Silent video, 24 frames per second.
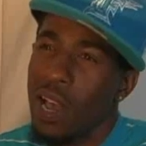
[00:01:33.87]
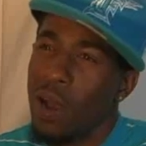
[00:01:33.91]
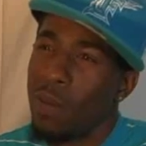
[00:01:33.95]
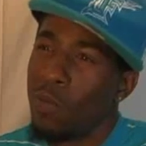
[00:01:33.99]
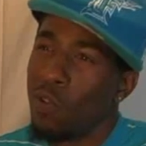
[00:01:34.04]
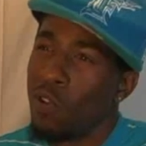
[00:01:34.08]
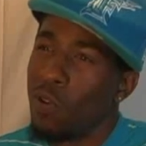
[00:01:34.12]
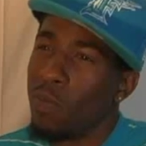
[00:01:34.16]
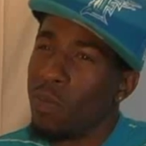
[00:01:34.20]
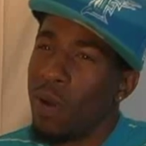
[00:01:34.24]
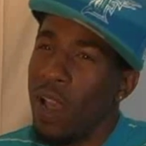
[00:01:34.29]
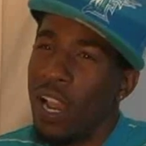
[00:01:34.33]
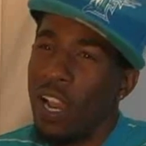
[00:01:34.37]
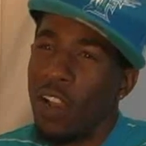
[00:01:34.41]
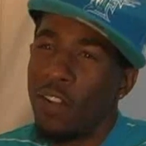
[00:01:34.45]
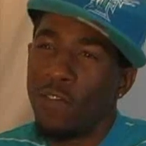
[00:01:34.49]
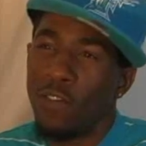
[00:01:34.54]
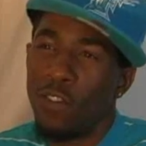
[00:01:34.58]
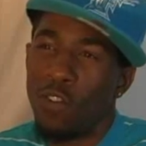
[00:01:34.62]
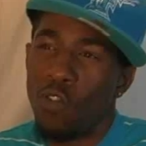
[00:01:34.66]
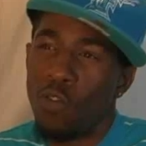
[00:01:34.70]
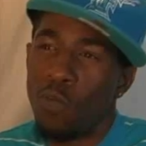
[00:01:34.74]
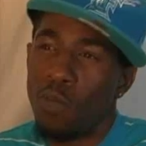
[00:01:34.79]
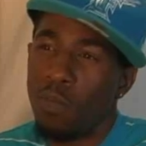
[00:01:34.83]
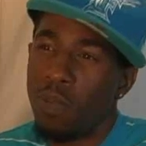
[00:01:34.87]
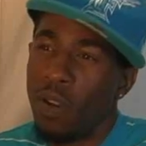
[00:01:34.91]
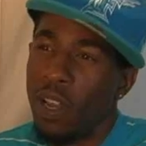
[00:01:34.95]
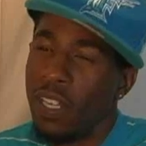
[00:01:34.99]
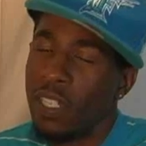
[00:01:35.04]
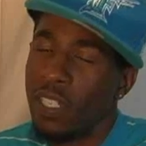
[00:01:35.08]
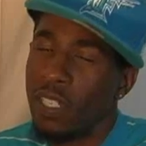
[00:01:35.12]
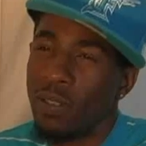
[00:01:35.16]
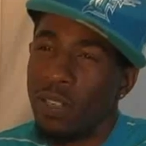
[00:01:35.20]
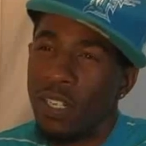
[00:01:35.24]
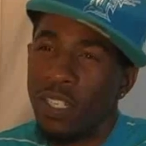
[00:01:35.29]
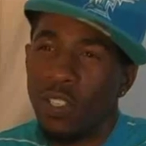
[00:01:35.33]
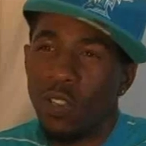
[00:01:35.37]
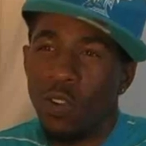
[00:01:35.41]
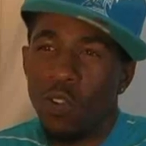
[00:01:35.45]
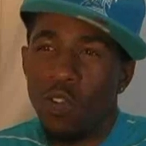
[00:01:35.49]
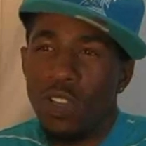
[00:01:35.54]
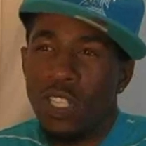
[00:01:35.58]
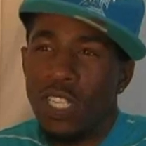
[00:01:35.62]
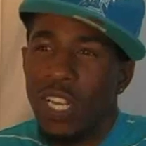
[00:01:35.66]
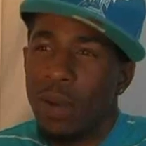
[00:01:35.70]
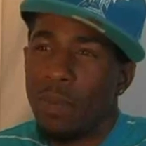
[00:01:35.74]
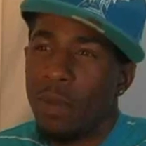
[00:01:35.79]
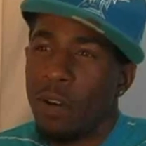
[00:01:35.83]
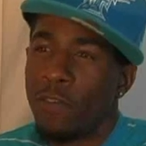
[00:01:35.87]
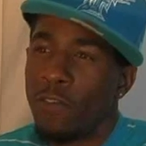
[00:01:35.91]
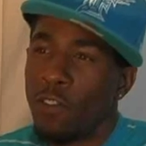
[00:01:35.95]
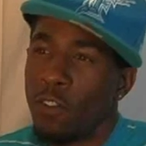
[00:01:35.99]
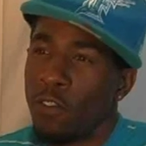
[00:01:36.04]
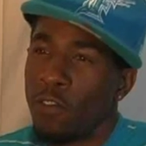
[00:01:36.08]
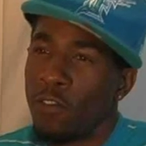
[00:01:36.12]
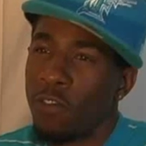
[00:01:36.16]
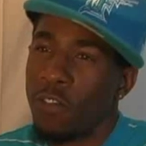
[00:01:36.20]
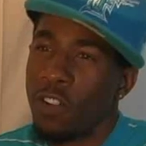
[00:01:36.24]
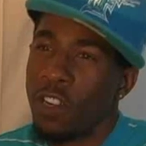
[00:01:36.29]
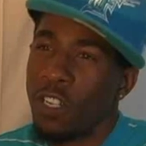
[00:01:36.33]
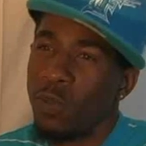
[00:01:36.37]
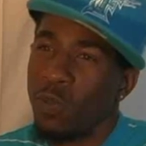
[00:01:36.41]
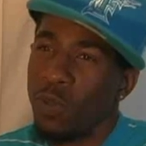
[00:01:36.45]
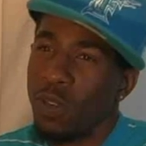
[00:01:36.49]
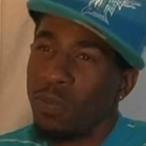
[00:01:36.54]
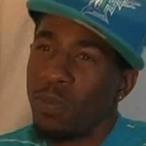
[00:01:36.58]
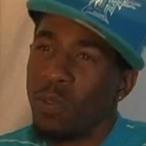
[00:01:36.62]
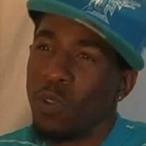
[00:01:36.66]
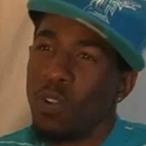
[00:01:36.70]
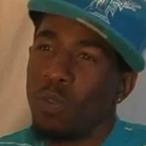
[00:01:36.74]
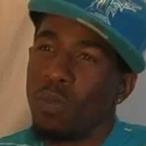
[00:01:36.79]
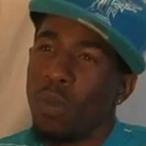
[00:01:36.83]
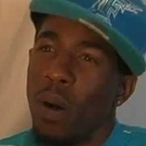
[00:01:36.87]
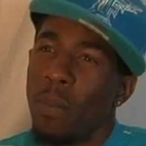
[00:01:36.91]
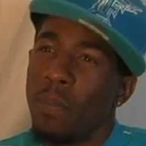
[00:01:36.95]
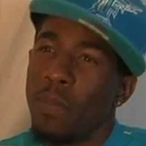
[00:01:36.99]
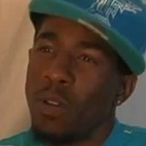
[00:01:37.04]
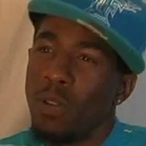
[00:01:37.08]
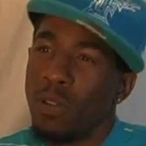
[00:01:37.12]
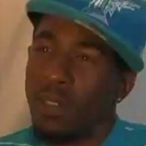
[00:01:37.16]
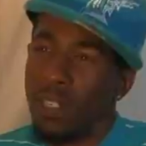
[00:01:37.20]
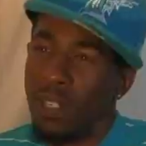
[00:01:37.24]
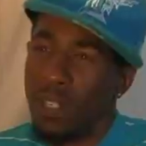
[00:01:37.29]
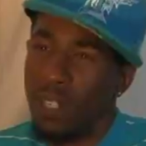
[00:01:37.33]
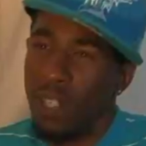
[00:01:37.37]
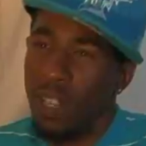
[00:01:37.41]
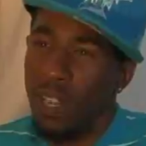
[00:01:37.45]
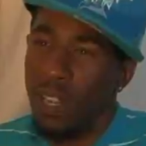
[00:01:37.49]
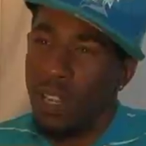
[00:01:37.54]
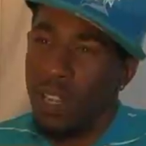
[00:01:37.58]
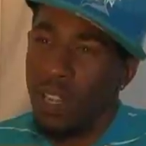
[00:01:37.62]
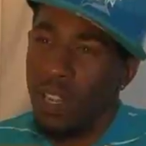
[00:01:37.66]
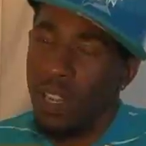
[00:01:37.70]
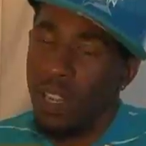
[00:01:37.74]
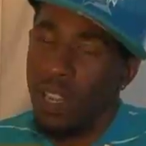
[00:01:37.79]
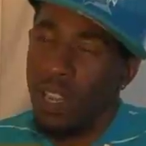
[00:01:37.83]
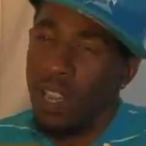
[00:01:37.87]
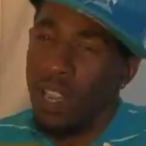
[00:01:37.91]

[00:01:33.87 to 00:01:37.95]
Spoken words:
I'm on the microphone, bless them. That's the only time I feel free is when I'm doing my music thing.